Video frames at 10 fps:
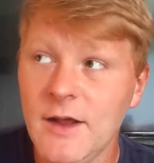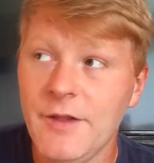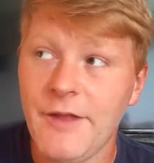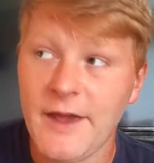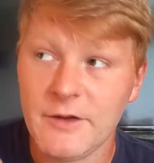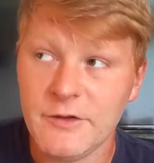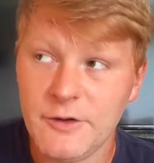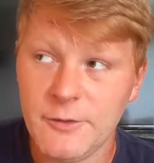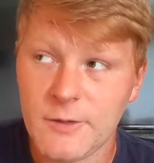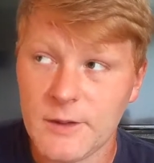They can
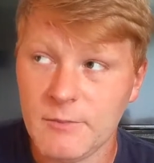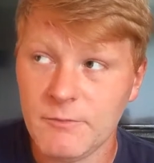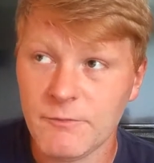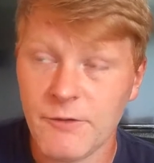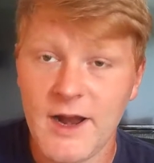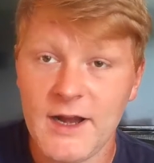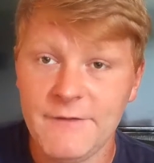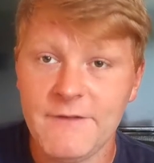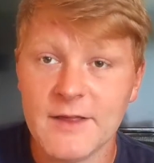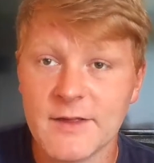do some really
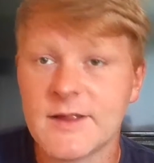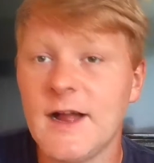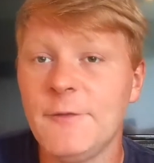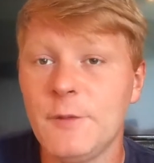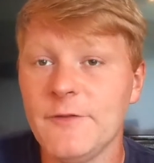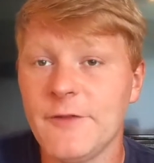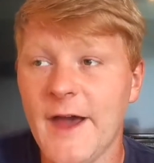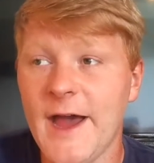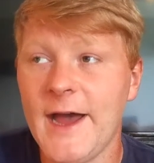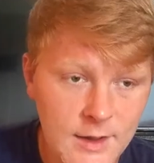fun stuff with
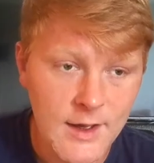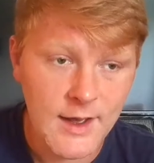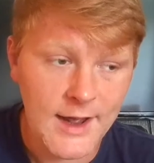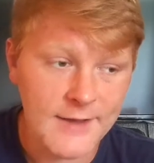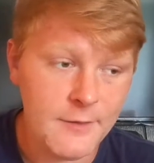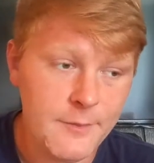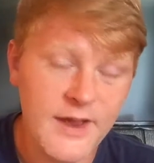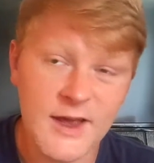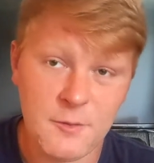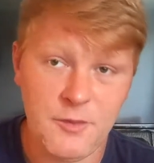that. And the
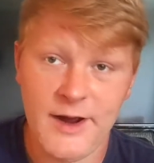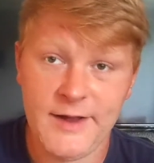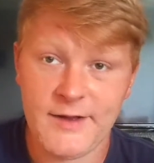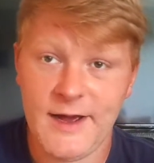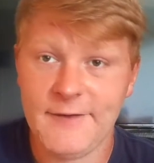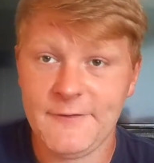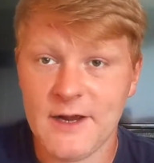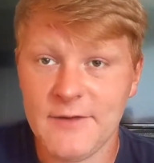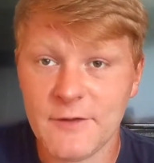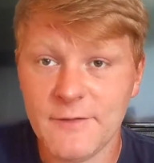biggest praise I have to
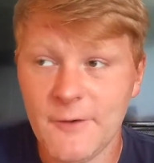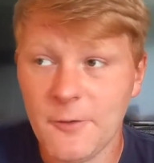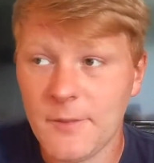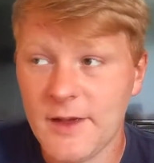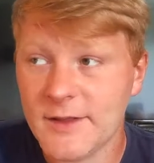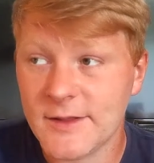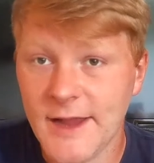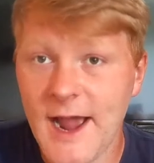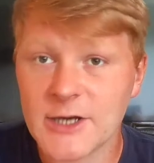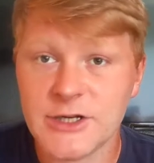give the film is the
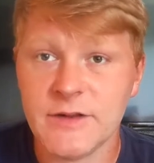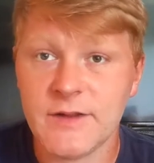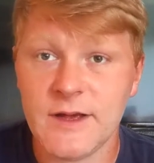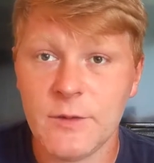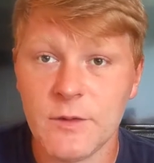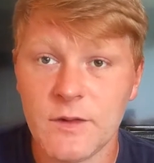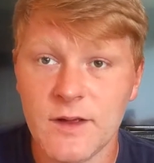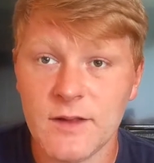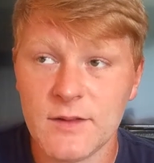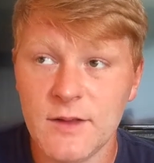action
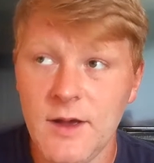sequences.